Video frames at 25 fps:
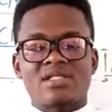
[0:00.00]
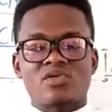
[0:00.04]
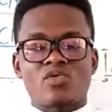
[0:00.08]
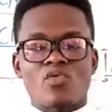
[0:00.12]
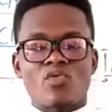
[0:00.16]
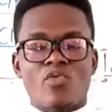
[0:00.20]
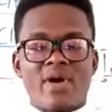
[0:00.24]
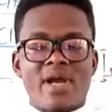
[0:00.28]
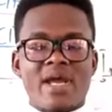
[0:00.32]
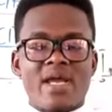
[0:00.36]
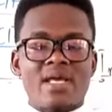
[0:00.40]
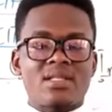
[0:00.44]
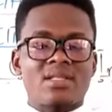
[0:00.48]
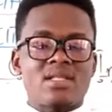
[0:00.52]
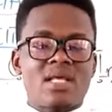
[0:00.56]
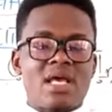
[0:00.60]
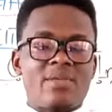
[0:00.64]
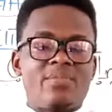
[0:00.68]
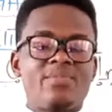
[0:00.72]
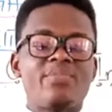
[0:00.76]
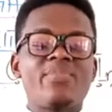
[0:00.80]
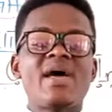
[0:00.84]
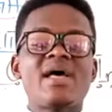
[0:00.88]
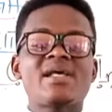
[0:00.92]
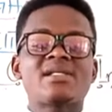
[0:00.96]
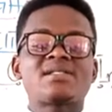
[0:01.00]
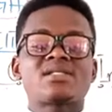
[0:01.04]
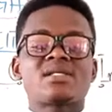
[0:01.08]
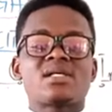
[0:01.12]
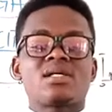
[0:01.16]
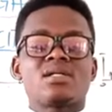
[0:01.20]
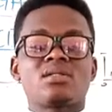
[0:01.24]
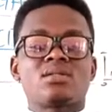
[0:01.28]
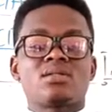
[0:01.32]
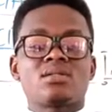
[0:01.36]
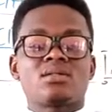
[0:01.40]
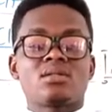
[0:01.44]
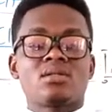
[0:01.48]
when a
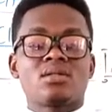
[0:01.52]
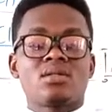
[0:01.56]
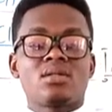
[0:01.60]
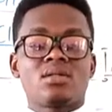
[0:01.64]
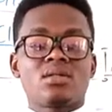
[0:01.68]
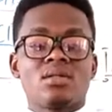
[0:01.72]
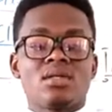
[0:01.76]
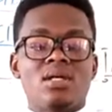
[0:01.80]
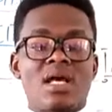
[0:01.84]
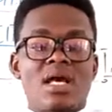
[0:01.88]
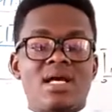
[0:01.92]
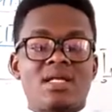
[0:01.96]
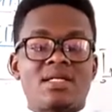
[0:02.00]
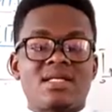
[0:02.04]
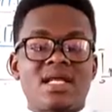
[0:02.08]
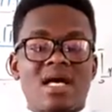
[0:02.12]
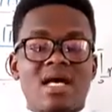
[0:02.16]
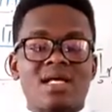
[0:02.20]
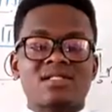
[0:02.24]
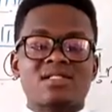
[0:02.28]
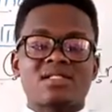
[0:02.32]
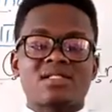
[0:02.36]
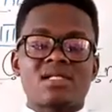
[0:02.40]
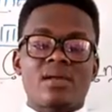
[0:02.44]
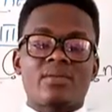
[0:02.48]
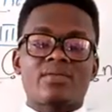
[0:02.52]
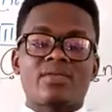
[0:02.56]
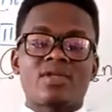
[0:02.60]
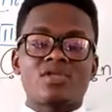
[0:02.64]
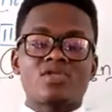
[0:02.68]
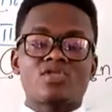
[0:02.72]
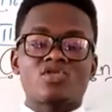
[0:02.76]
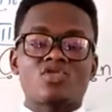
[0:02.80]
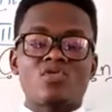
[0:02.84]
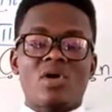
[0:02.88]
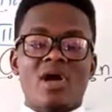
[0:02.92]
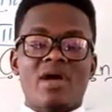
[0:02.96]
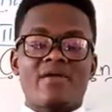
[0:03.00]
person does something
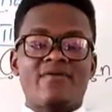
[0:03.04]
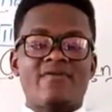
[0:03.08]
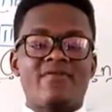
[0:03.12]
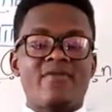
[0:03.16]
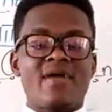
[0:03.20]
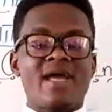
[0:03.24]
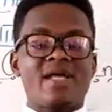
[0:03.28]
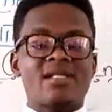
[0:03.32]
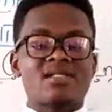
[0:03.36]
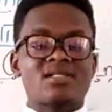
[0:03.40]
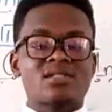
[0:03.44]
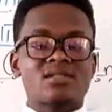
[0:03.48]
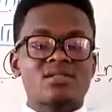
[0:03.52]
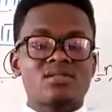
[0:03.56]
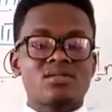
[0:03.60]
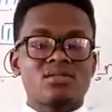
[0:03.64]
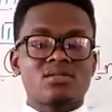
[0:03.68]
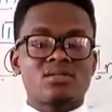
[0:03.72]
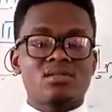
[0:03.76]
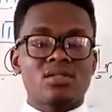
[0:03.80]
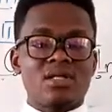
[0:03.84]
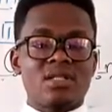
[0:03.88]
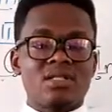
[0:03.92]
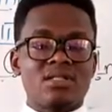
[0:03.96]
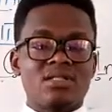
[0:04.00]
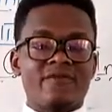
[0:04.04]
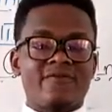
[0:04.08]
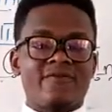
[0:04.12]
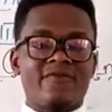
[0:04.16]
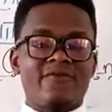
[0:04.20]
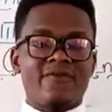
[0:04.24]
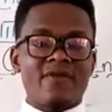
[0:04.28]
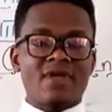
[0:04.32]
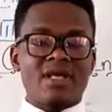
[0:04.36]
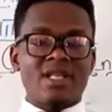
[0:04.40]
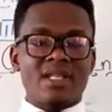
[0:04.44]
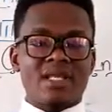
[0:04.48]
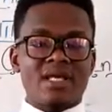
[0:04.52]
to affect the
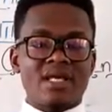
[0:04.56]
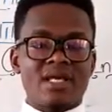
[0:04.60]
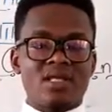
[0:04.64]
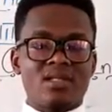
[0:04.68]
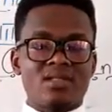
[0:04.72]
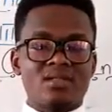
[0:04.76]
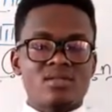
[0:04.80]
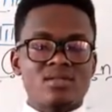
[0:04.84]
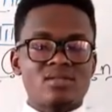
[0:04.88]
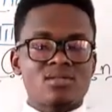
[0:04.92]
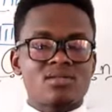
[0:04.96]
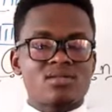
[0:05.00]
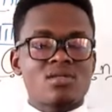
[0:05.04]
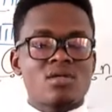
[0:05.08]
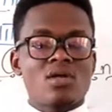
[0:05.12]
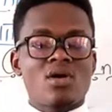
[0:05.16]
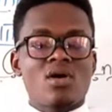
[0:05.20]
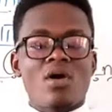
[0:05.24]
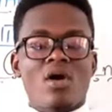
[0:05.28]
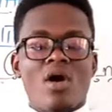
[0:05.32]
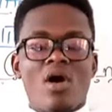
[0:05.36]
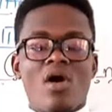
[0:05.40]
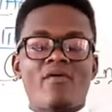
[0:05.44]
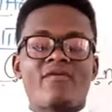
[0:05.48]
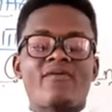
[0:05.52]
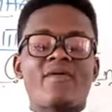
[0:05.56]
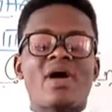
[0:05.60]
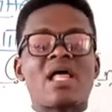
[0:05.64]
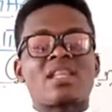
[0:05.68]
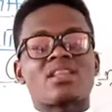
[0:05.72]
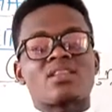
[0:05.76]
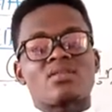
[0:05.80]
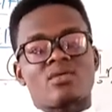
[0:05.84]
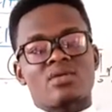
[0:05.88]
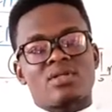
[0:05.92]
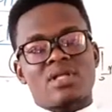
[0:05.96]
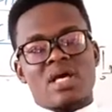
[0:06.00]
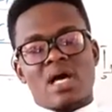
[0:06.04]
feelings of
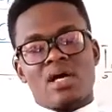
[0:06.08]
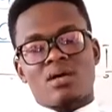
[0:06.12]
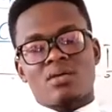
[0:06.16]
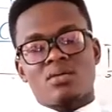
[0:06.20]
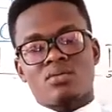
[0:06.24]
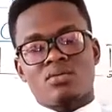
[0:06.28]
another.